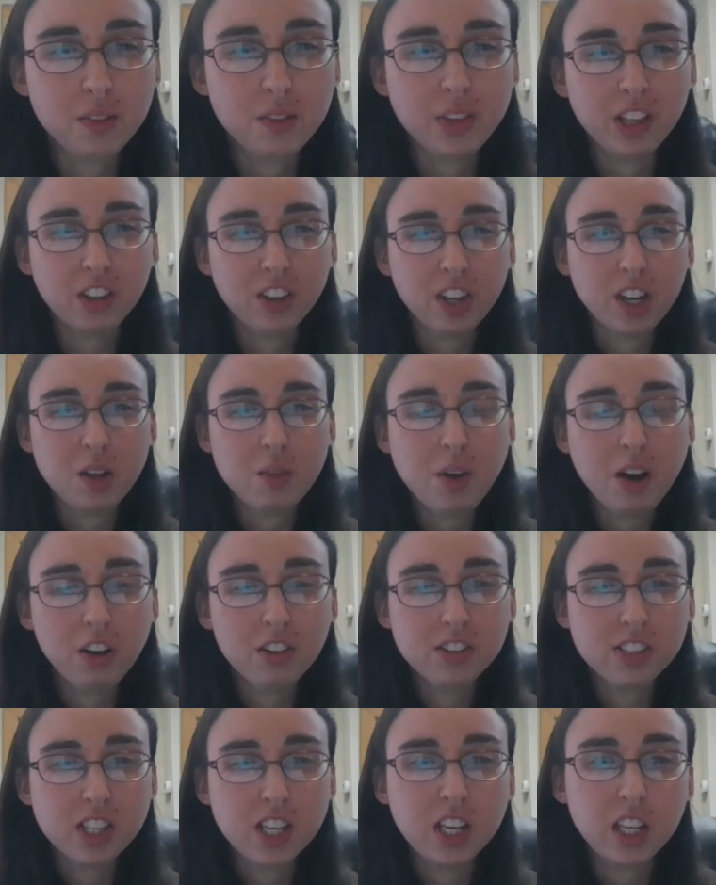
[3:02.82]
going to be learning
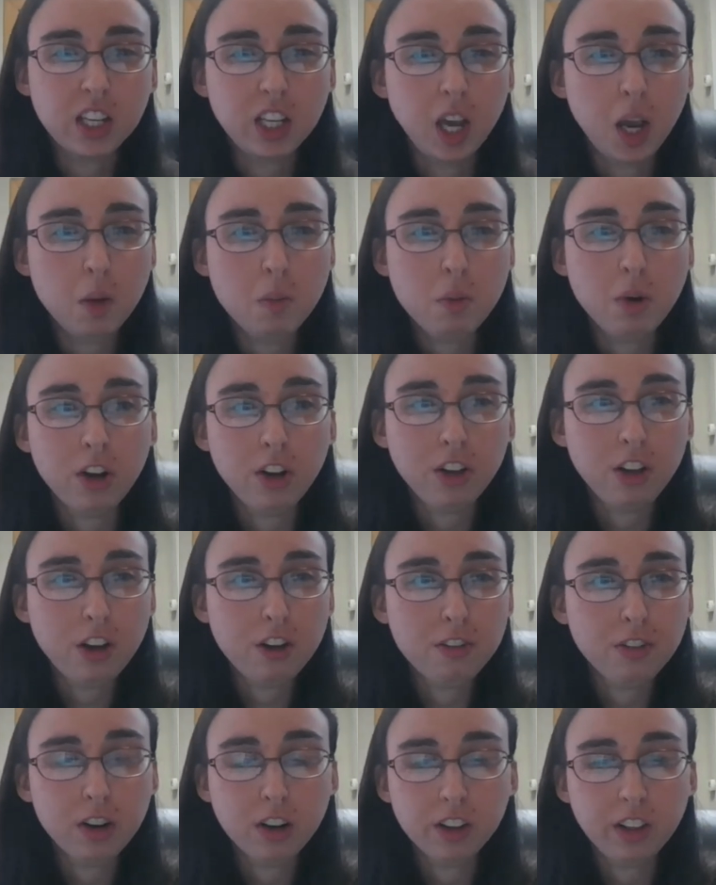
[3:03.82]
about St. Gabriel
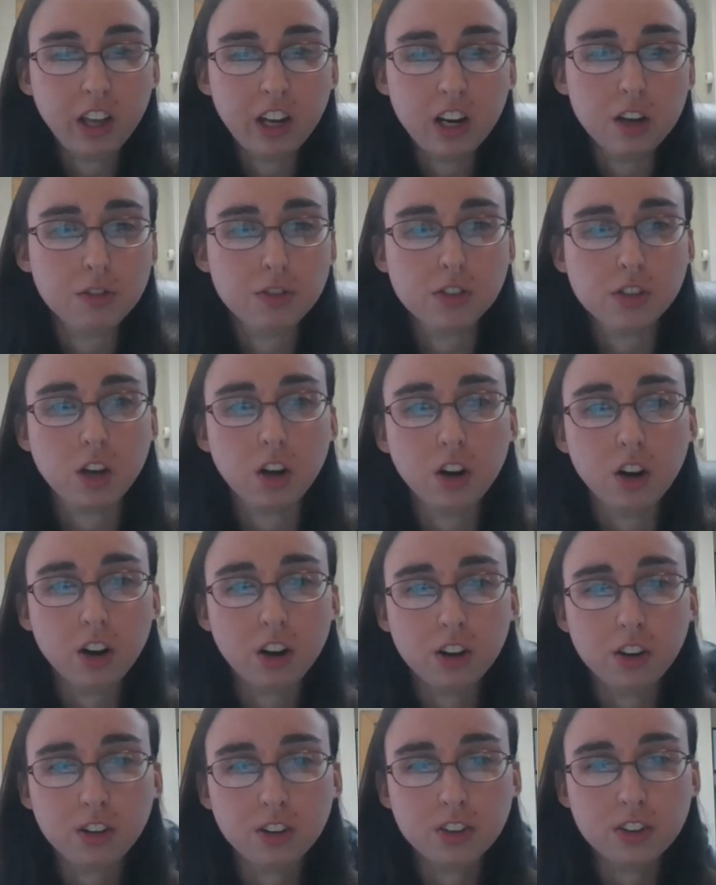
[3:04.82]
of Our Lady of
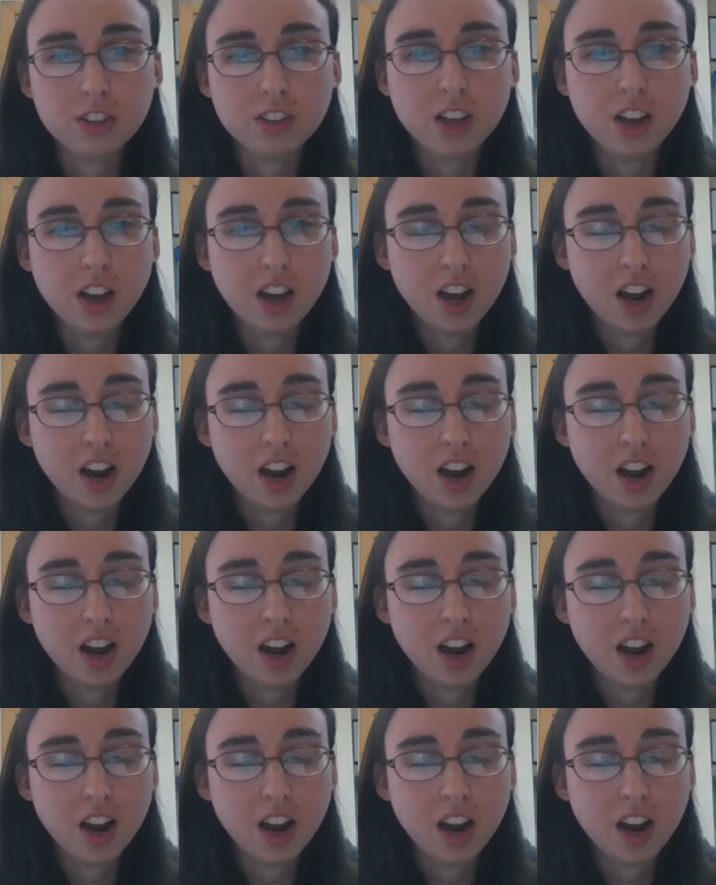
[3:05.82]
Sorrows.